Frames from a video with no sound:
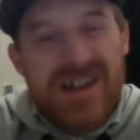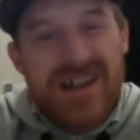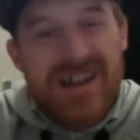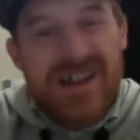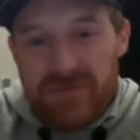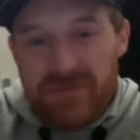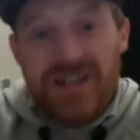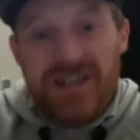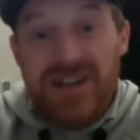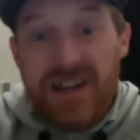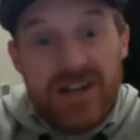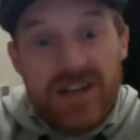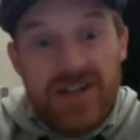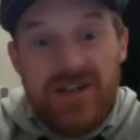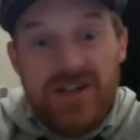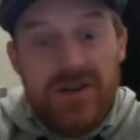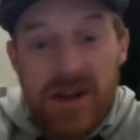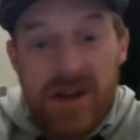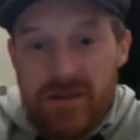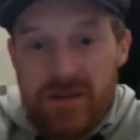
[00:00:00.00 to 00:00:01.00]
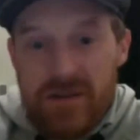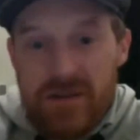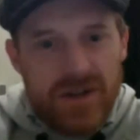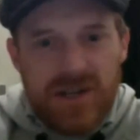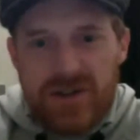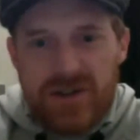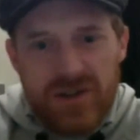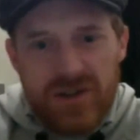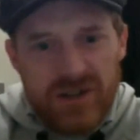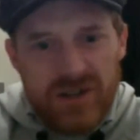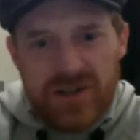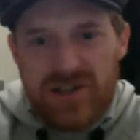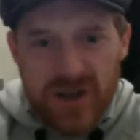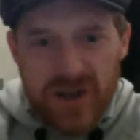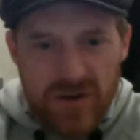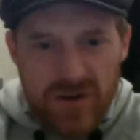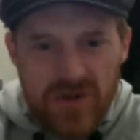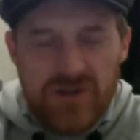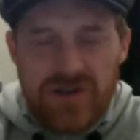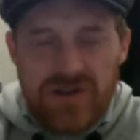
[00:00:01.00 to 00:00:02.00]
But there isn't. But it's just
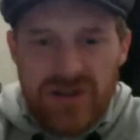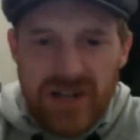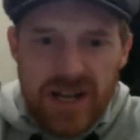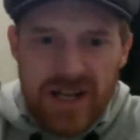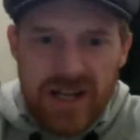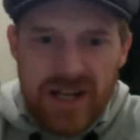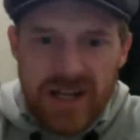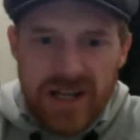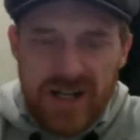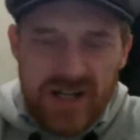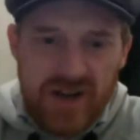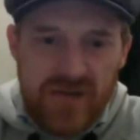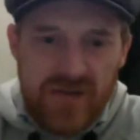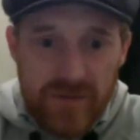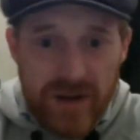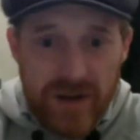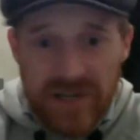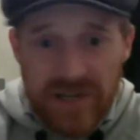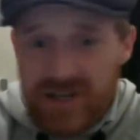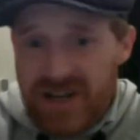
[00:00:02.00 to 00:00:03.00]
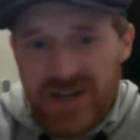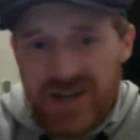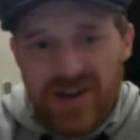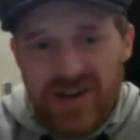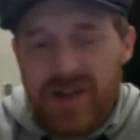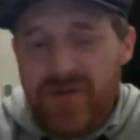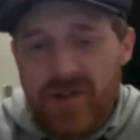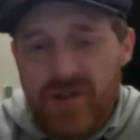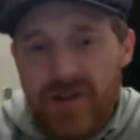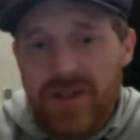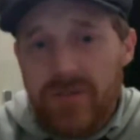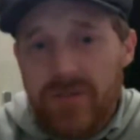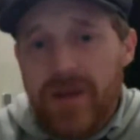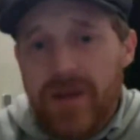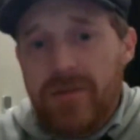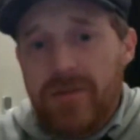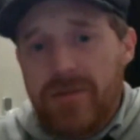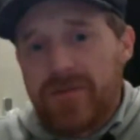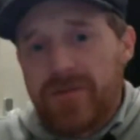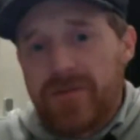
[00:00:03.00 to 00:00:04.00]
so good to get this confirmation. I'd never read the
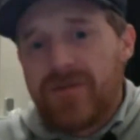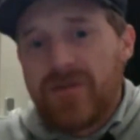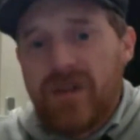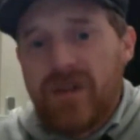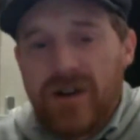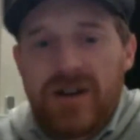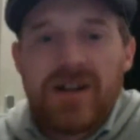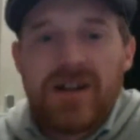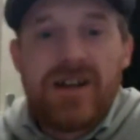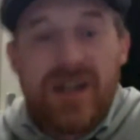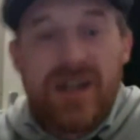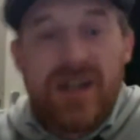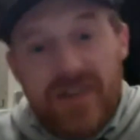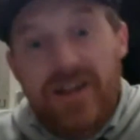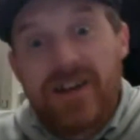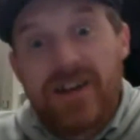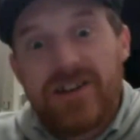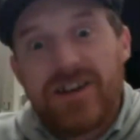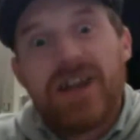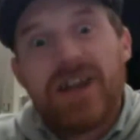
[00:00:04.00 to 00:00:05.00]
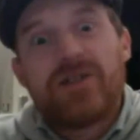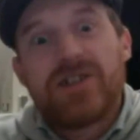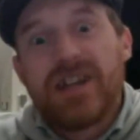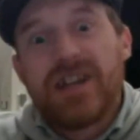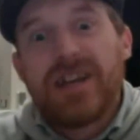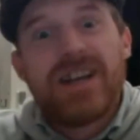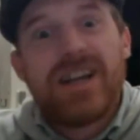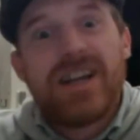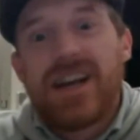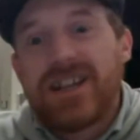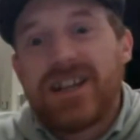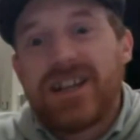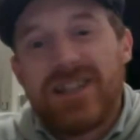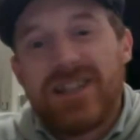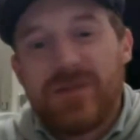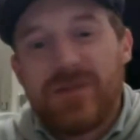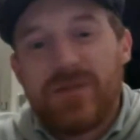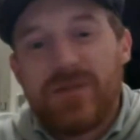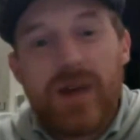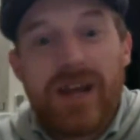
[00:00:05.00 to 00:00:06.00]
paper before, and then now suddenly I
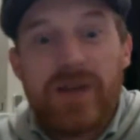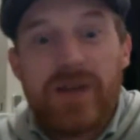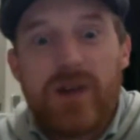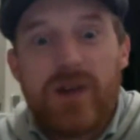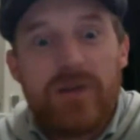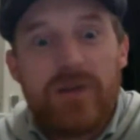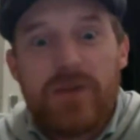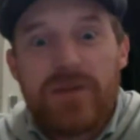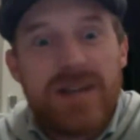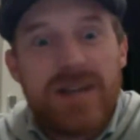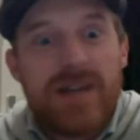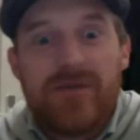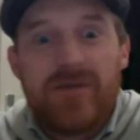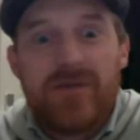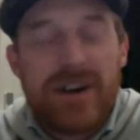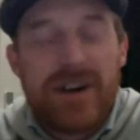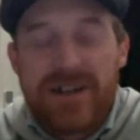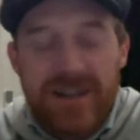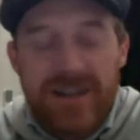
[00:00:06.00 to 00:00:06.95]
see wicked problems everywhere.